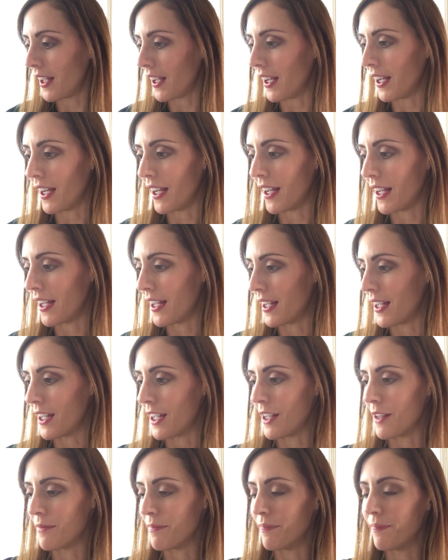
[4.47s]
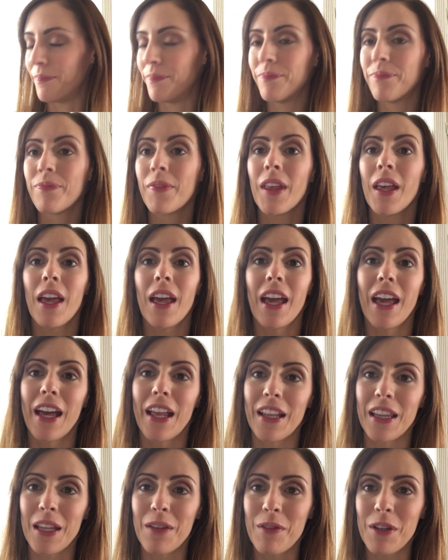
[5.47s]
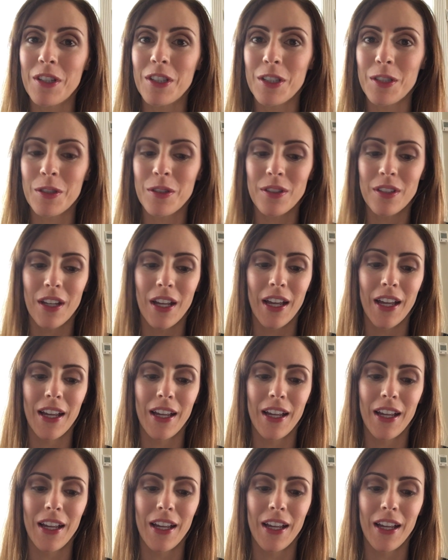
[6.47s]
And let me just